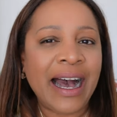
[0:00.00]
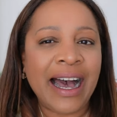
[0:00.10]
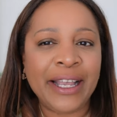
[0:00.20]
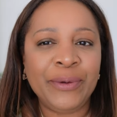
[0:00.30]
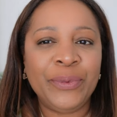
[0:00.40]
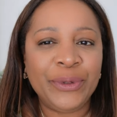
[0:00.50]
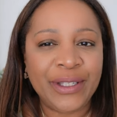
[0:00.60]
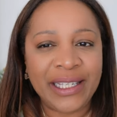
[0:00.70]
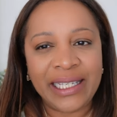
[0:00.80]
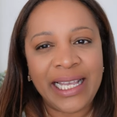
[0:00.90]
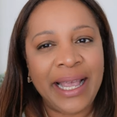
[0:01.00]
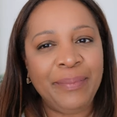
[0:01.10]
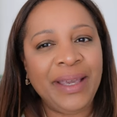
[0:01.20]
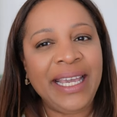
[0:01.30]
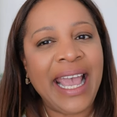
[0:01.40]
I would say,
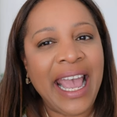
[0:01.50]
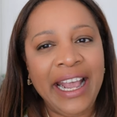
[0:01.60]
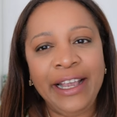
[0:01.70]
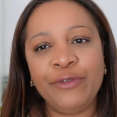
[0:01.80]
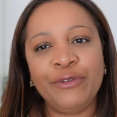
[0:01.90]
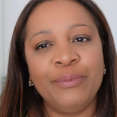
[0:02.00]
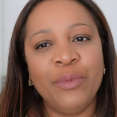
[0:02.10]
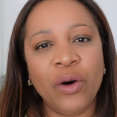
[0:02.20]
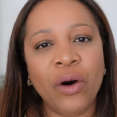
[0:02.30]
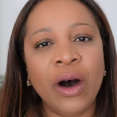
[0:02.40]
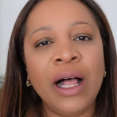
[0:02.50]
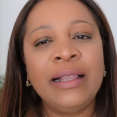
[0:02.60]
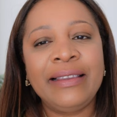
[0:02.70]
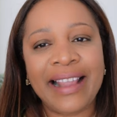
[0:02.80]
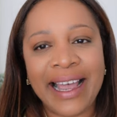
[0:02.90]
behave more
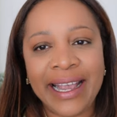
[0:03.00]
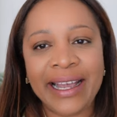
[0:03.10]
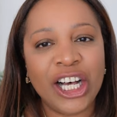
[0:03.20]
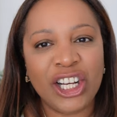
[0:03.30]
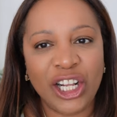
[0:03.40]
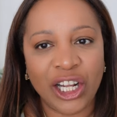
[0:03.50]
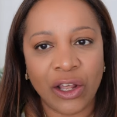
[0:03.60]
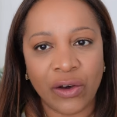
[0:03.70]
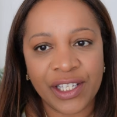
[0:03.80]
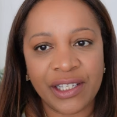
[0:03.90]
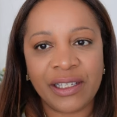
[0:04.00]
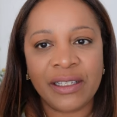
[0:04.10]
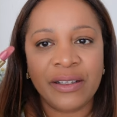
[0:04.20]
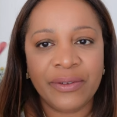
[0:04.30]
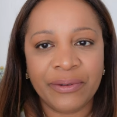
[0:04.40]
like a gloss.